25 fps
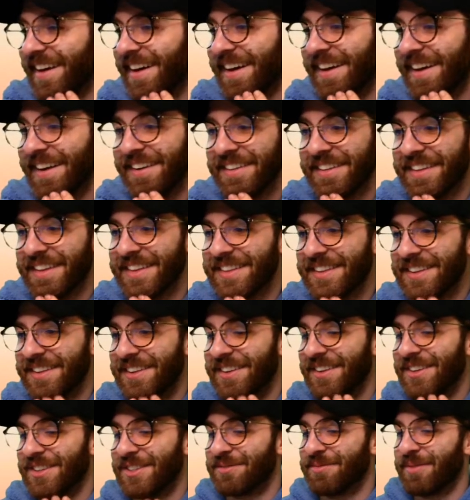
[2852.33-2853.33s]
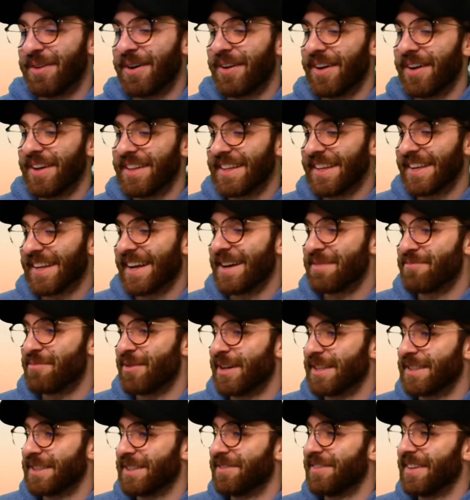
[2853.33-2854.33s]
don't think they're yours, Mo. I think I
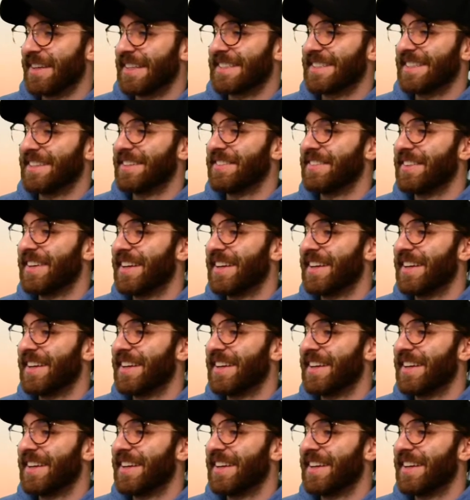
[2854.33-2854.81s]
bought them myself.